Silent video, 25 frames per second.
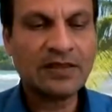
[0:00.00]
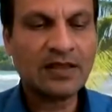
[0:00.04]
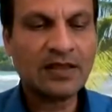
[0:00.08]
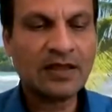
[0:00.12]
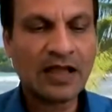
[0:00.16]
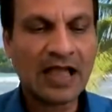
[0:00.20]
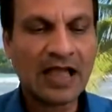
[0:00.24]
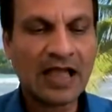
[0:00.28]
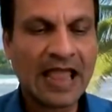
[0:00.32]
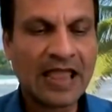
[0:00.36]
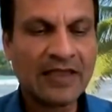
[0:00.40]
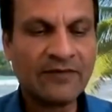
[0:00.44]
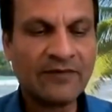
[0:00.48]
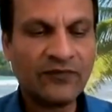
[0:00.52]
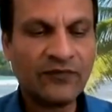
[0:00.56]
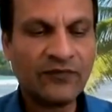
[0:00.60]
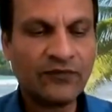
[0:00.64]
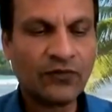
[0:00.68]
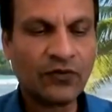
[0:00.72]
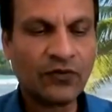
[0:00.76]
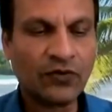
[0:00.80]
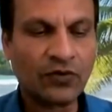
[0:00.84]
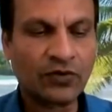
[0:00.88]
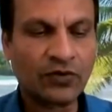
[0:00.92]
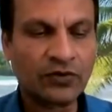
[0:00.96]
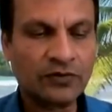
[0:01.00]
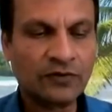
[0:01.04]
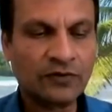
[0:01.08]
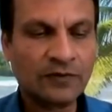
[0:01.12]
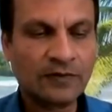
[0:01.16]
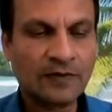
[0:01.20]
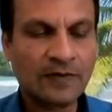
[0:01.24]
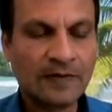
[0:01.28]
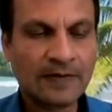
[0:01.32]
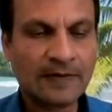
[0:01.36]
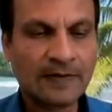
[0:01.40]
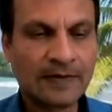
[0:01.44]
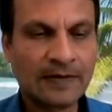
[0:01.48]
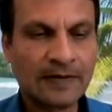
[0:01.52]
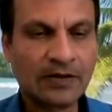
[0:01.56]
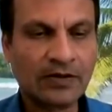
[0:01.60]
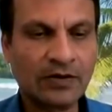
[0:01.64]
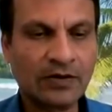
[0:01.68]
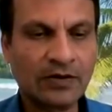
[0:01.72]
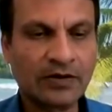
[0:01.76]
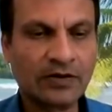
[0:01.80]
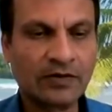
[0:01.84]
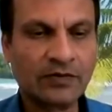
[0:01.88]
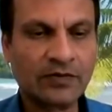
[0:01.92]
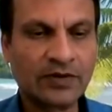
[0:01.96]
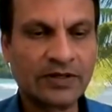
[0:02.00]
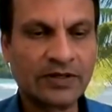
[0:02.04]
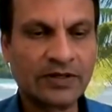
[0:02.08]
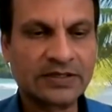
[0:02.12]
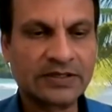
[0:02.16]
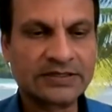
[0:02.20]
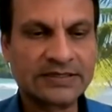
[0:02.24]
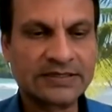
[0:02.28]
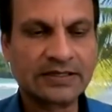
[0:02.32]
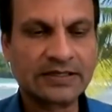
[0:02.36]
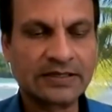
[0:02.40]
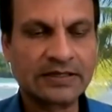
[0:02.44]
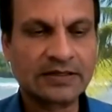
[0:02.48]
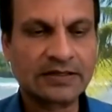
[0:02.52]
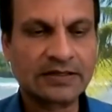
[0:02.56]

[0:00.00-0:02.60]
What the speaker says: the iPhone, hold on one second.